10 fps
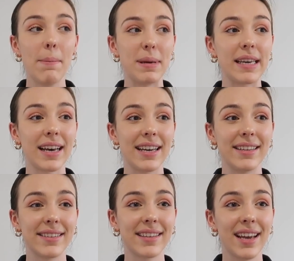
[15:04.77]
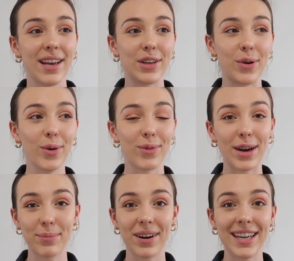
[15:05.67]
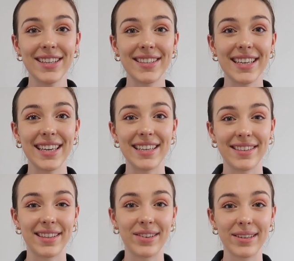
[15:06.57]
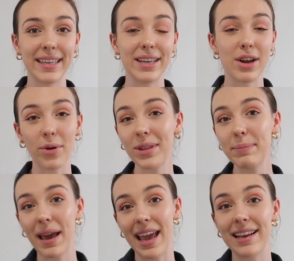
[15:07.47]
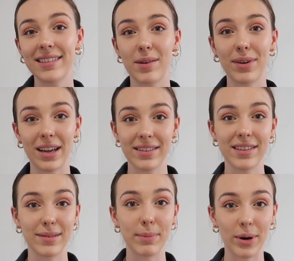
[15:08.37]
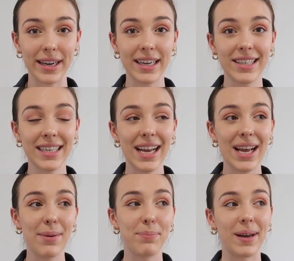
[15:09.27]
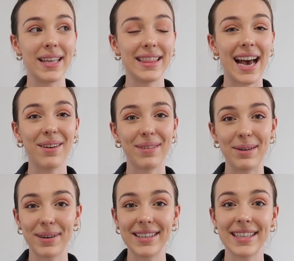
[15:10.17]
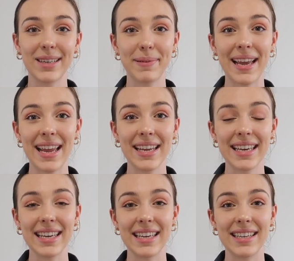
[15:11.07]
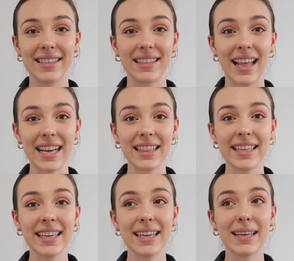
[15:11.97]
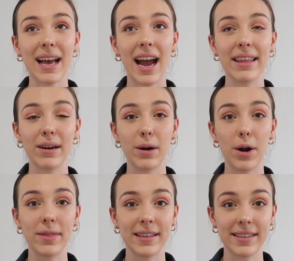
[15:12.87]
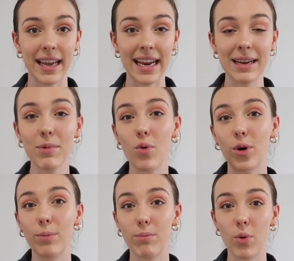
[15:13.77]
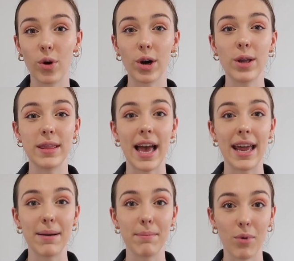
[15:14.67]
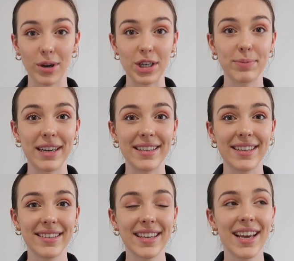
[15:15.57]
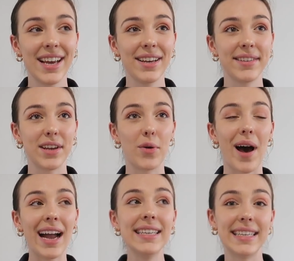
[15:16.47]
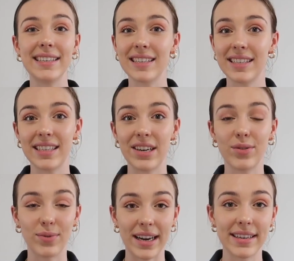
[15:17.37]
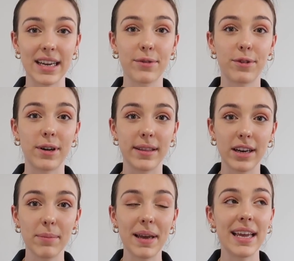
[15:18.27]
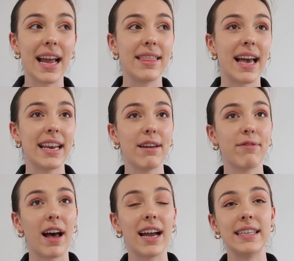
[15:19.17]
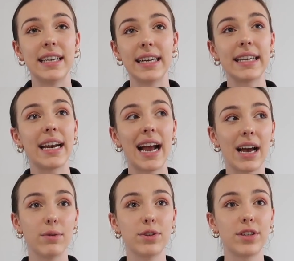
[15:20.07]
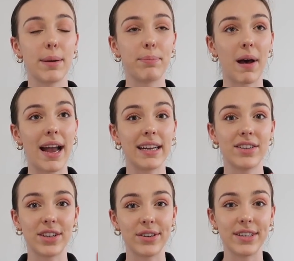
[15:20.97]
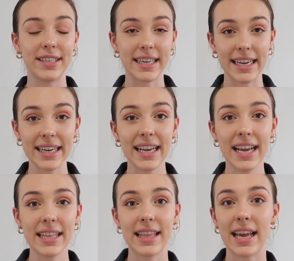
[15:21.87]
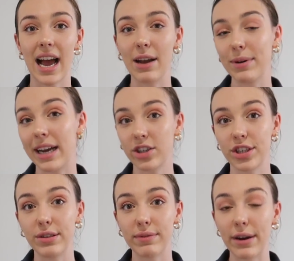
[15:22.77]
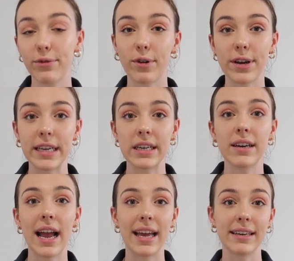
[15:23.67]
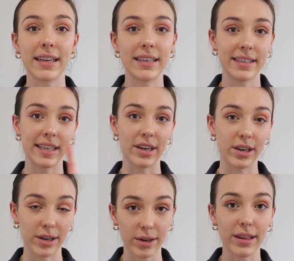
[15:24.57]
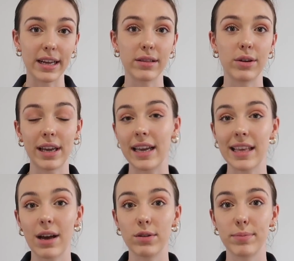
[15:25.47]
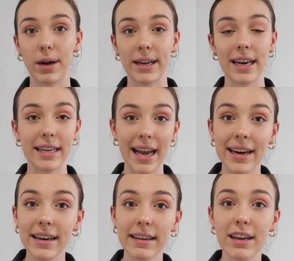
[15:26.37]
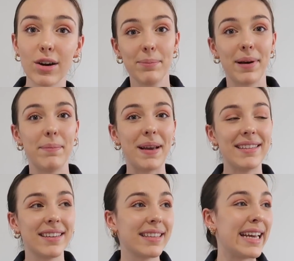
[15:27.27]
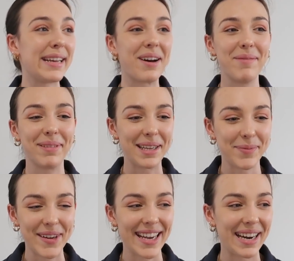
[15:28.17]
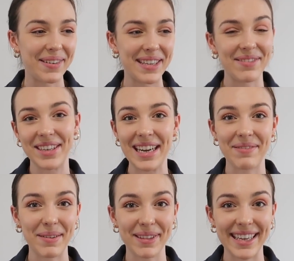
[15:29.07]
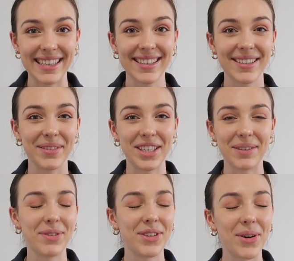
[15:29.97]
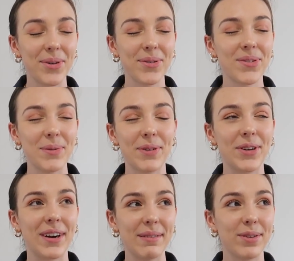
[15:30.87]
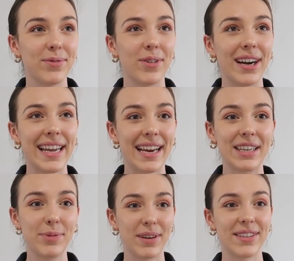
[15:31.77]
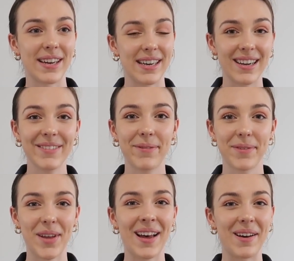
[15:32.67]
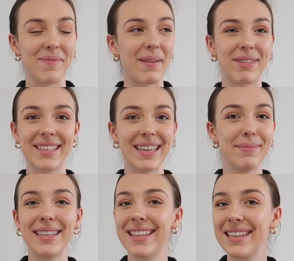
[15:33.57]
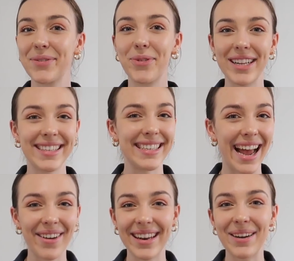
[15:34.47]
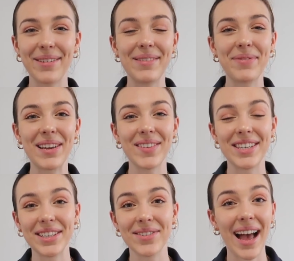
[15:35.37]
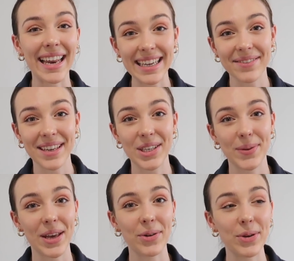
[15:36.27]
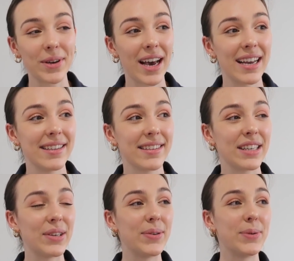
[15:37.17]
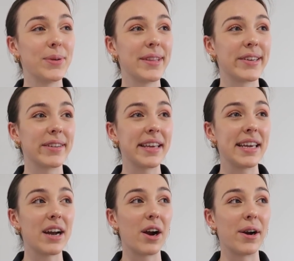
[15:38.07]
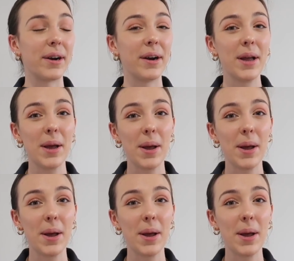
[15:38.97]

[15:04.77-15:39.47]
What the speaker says: because your rent price is literally not only paying someone else's mortgage, but that rent price that you're paying is likely either the same or more than mortgage prices. So I did consider renting for a little bit, and that if I didn't get a house by a certain date, that I would actually rent for a year and consider like looking at the house market again in a year. But basically God blessed me and I was able to get my place, which I'm so super grateful for. I can't express that enough. I'm just gonna mention this once now, that I wouldn't be able to do any of this without you guys. You literally are,